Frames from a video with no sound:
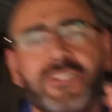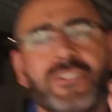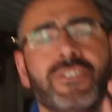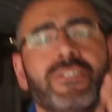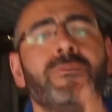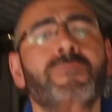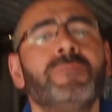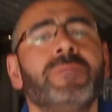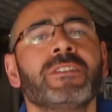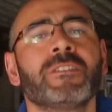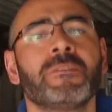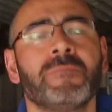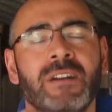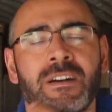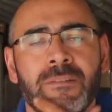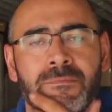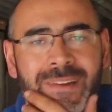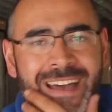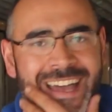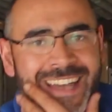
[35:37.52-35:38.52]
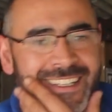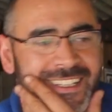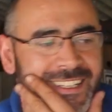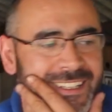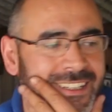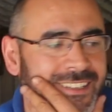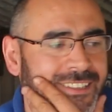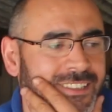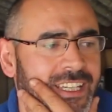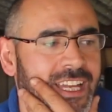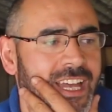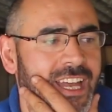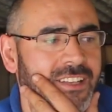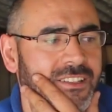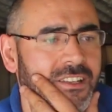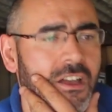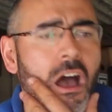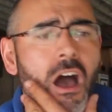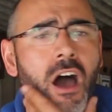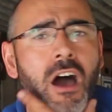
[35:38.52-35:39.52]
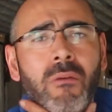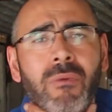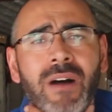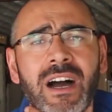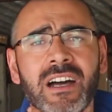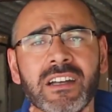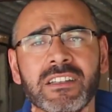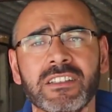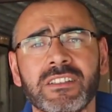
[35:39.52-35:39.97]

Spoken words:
jumping on my back, okay, so oh well,